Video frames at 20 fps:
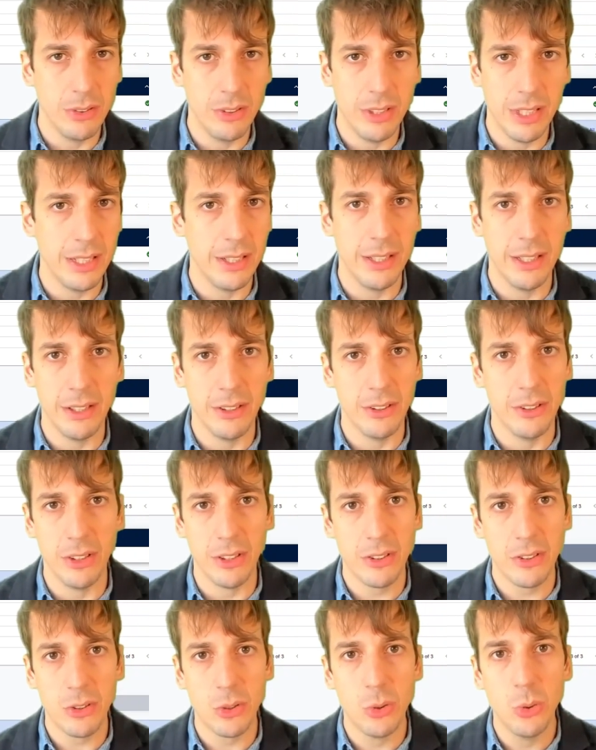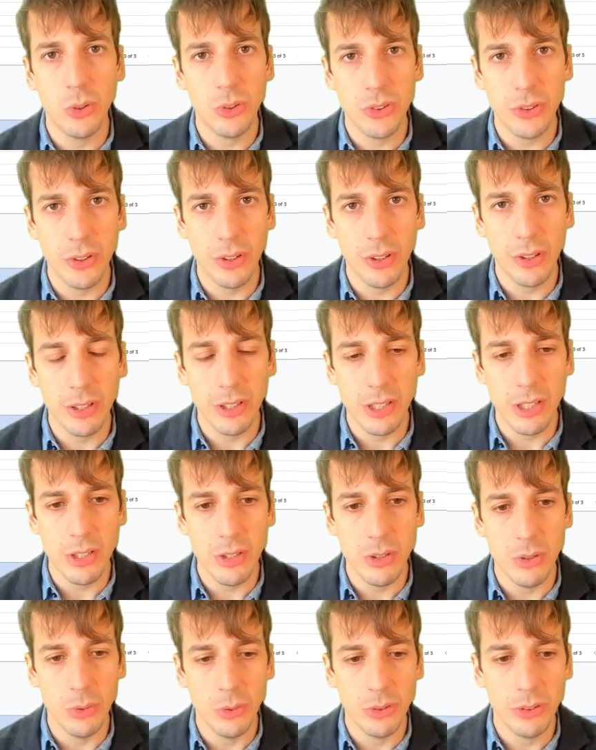data analytics tools you already
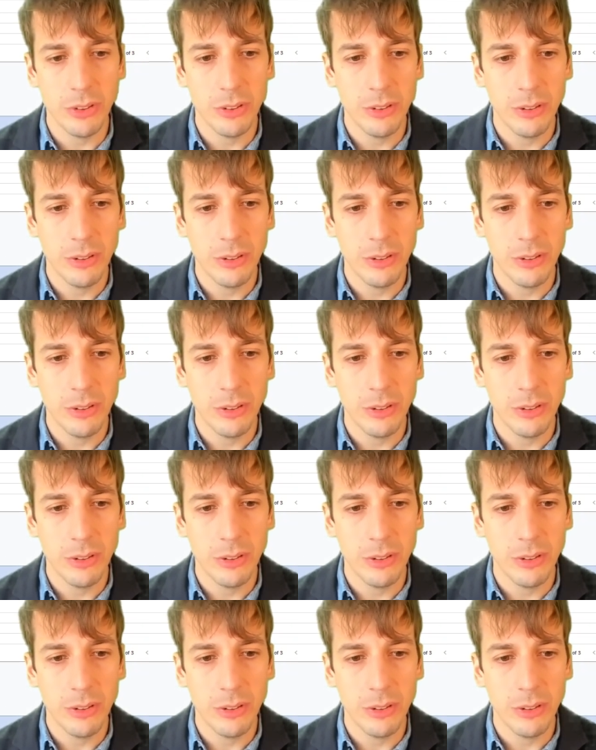use.